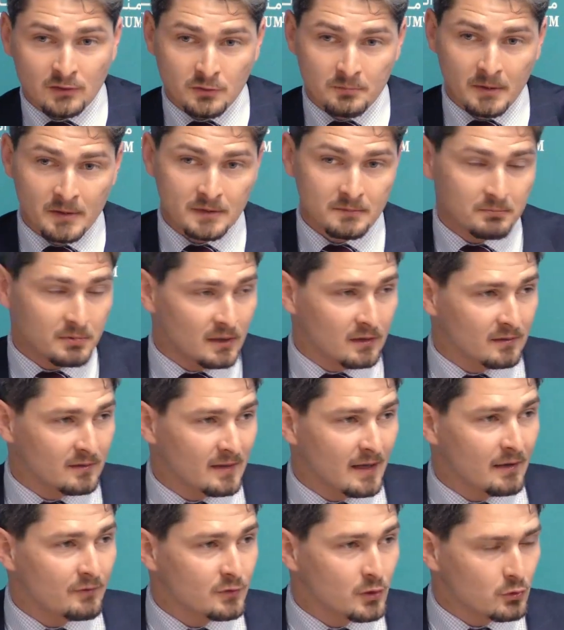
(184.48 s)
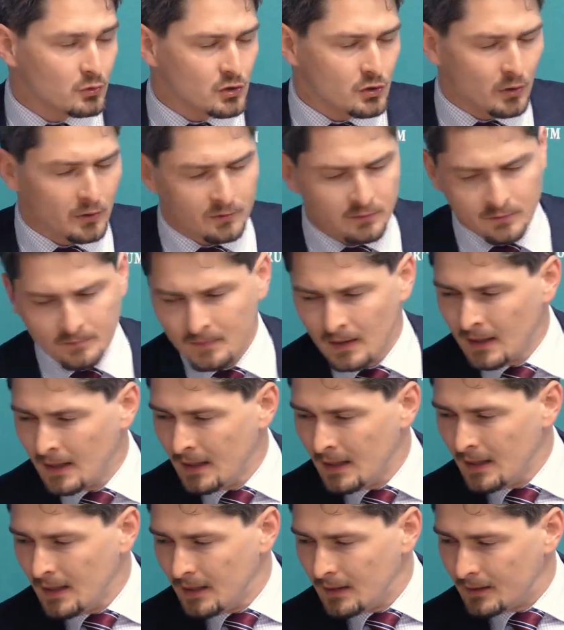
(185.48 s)
detriment because they have no choice.
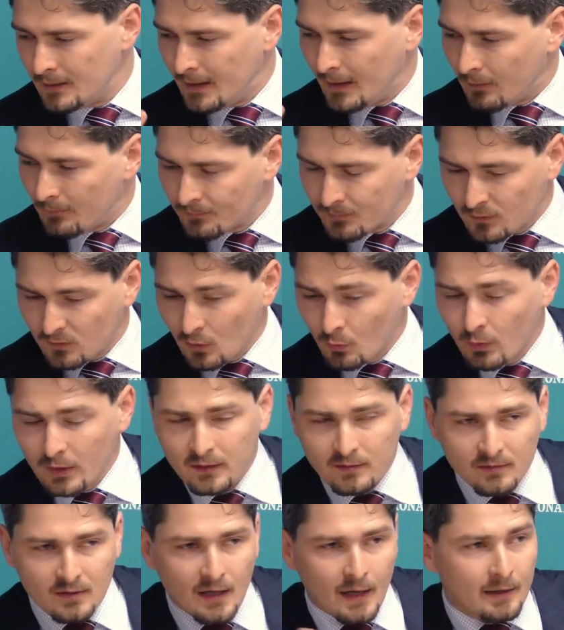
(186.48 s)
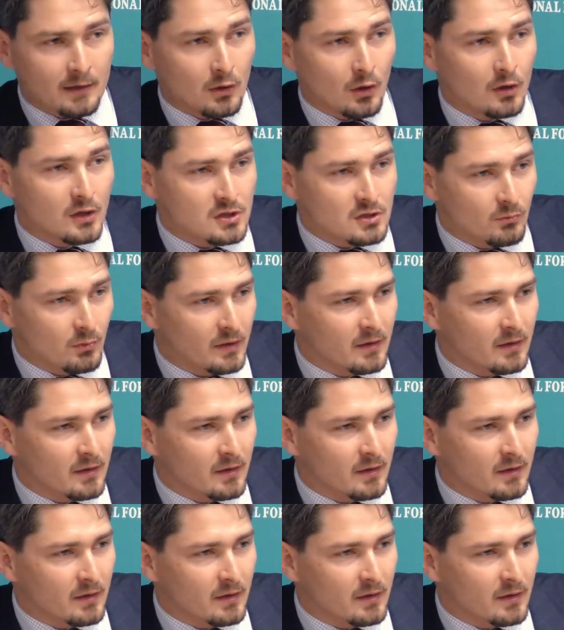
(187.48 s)
Now, so what is the ideology?